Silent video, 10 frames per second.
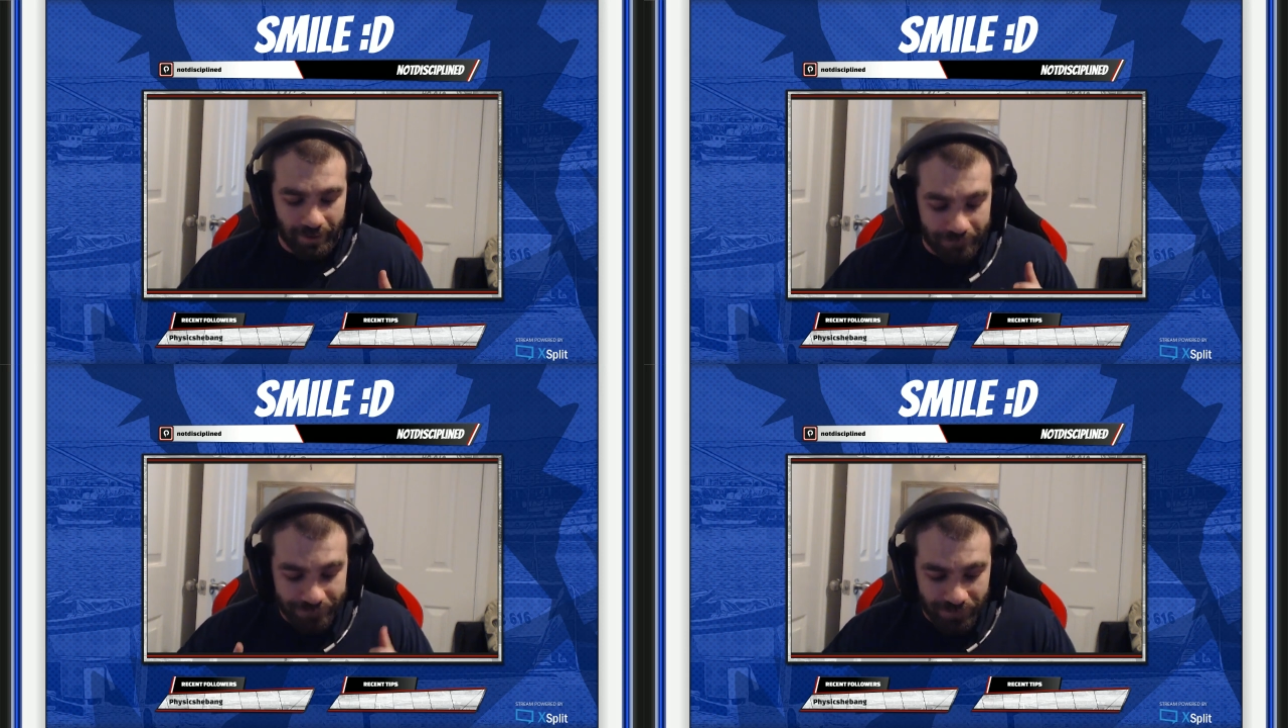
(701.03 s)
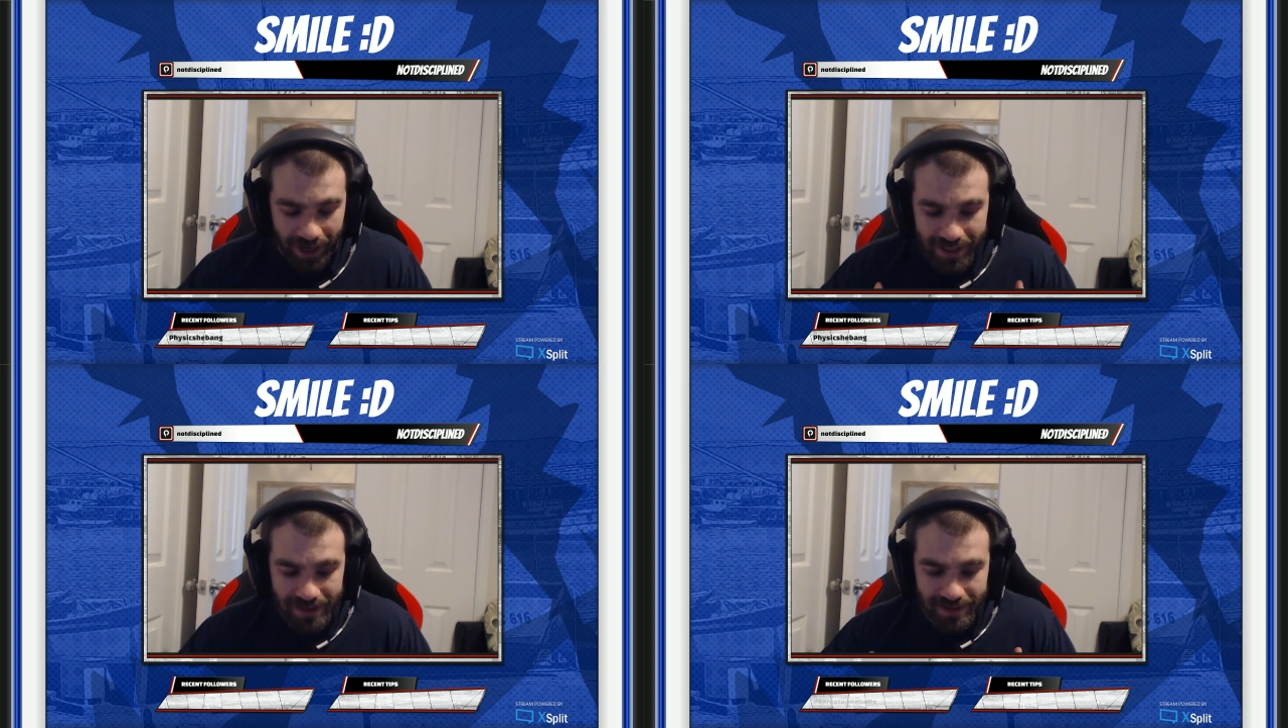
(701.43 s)

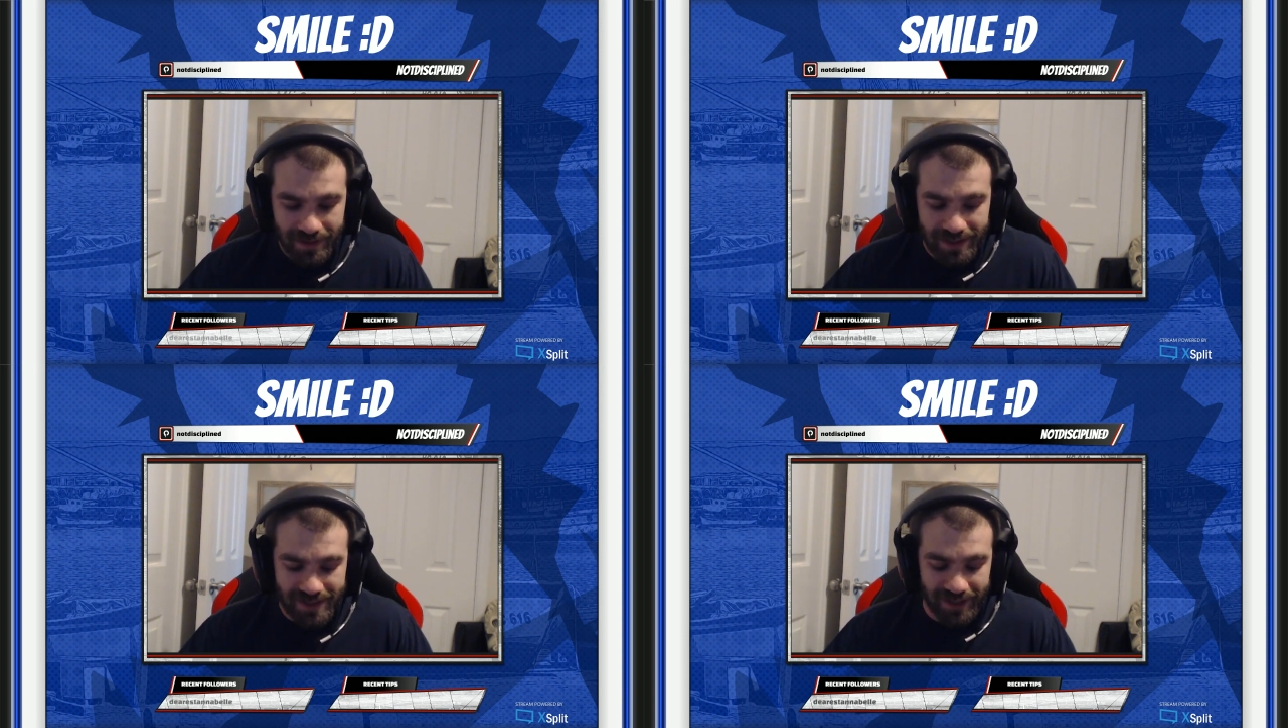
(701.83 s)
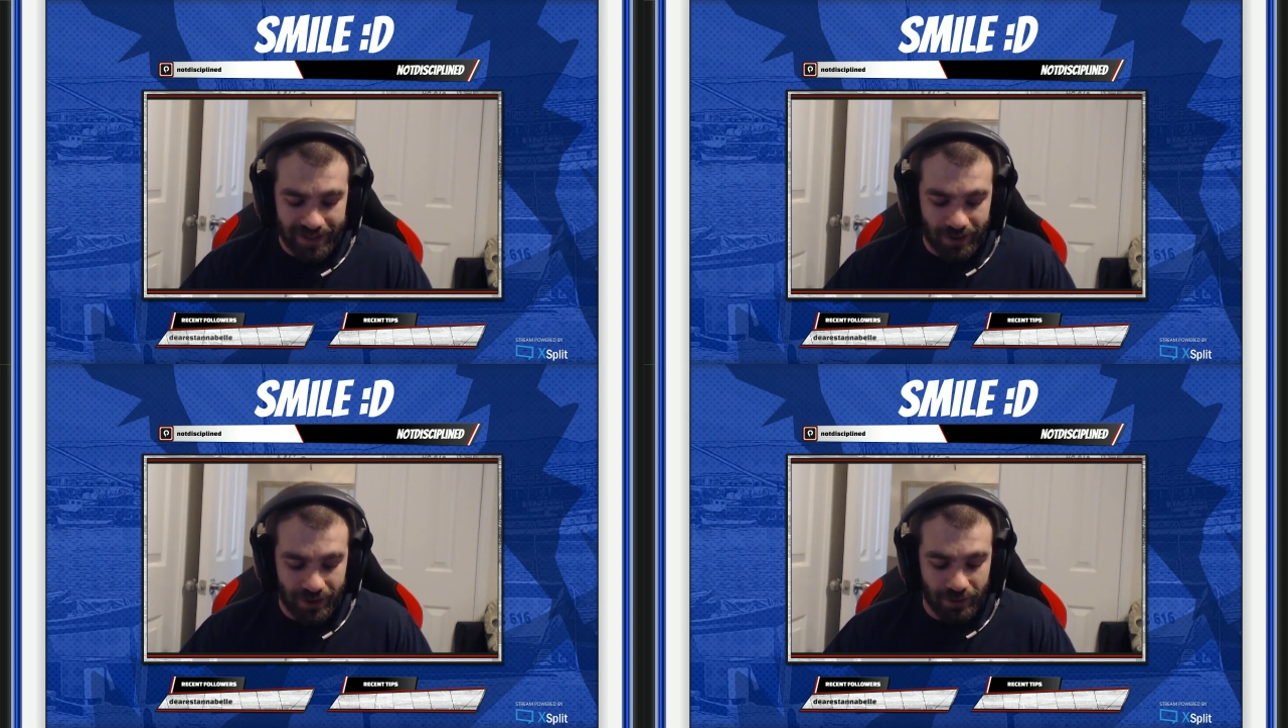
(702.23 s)
finding these
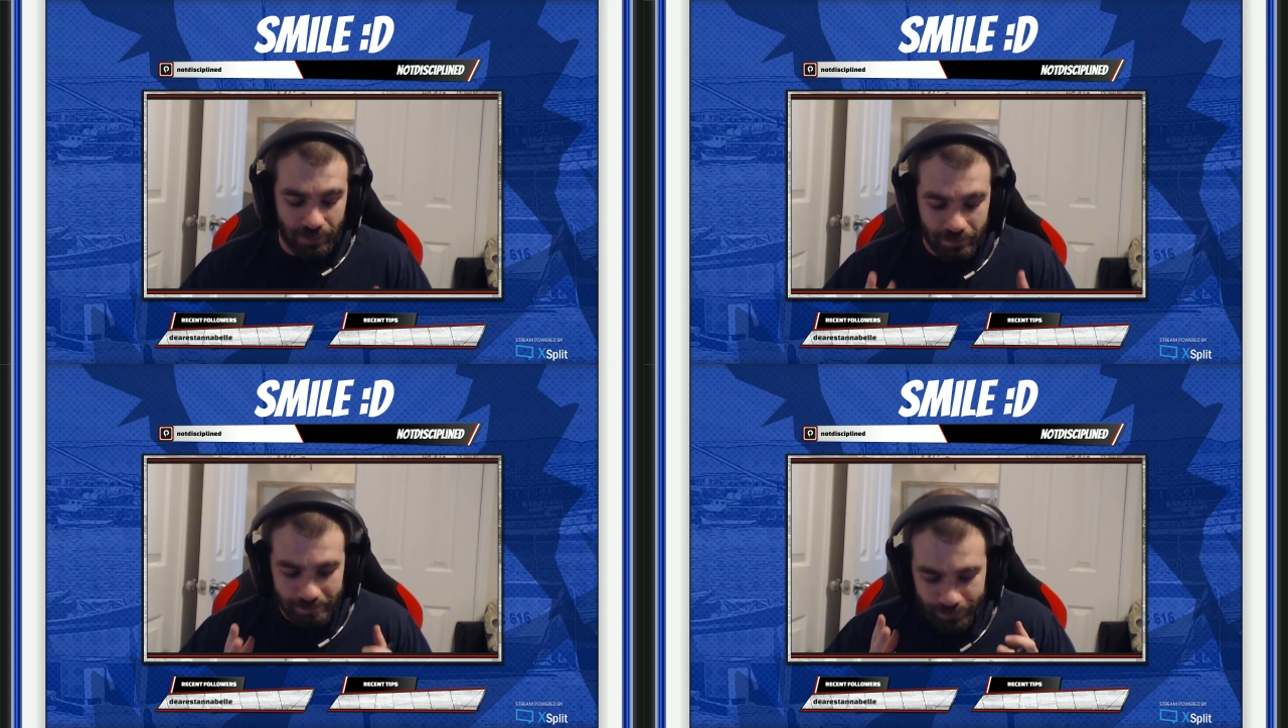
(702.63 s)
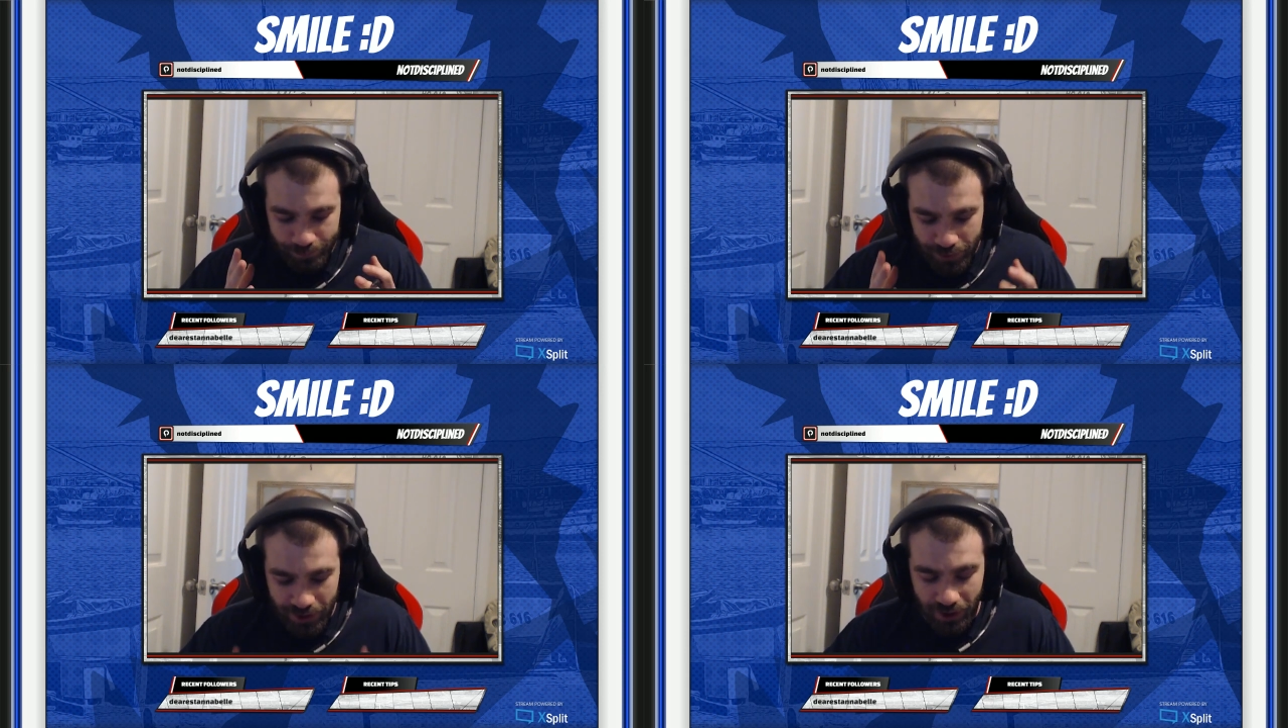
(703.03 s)
like
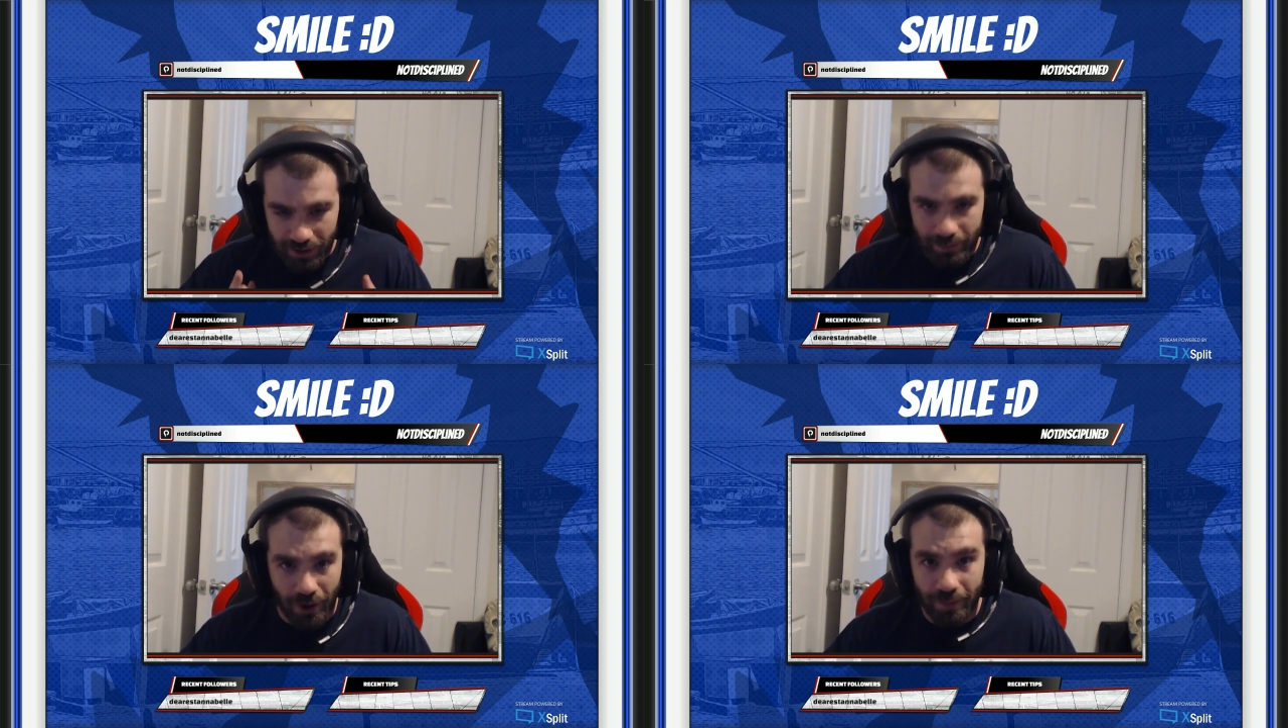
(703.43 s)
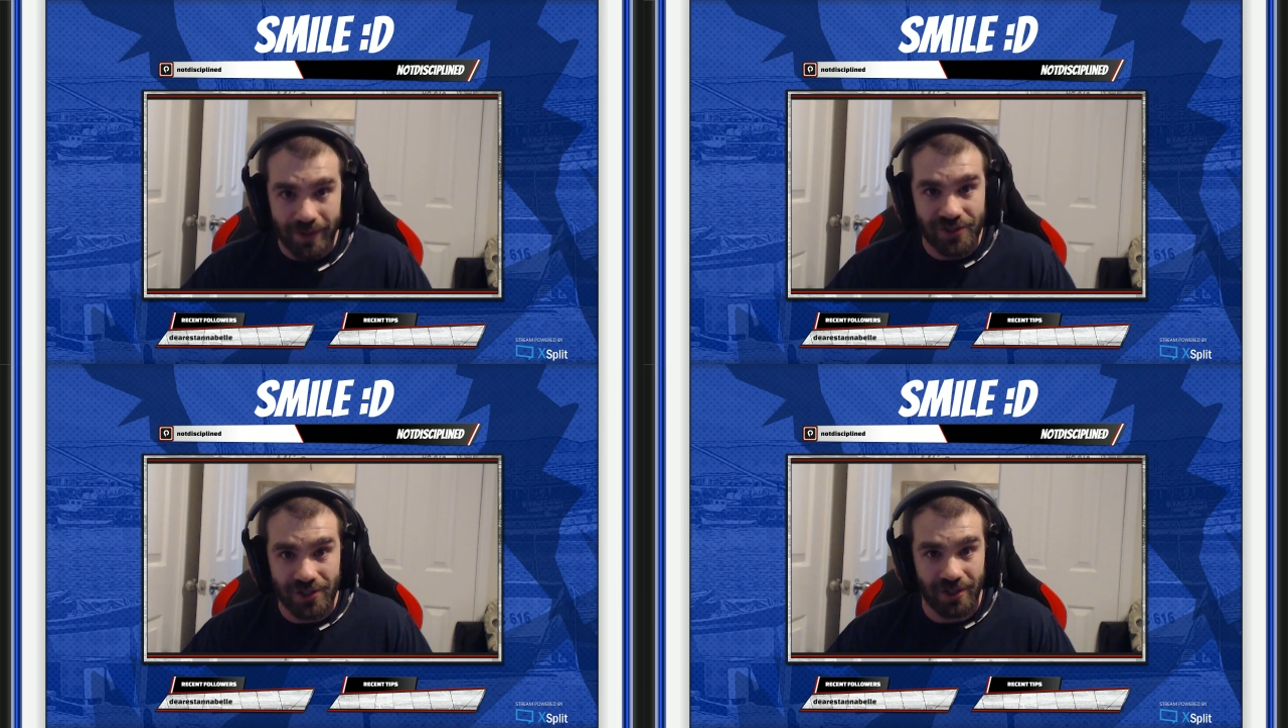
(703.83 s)
pure
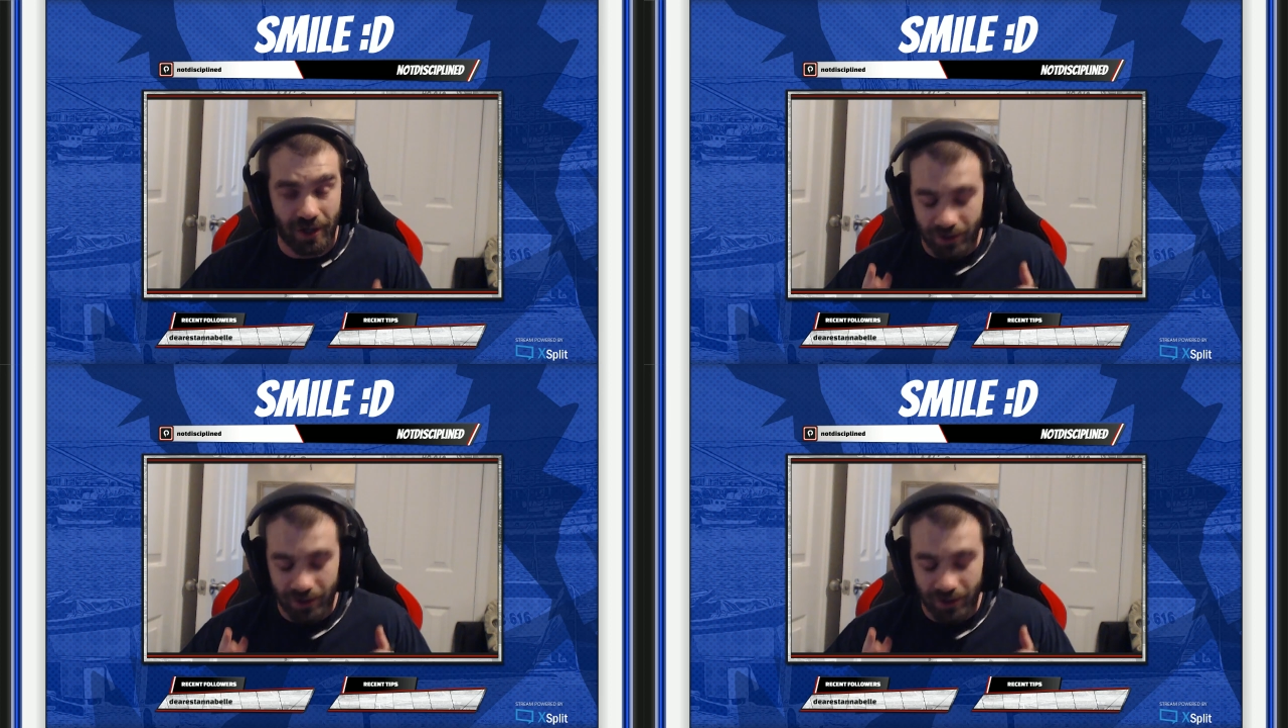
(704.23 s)
moments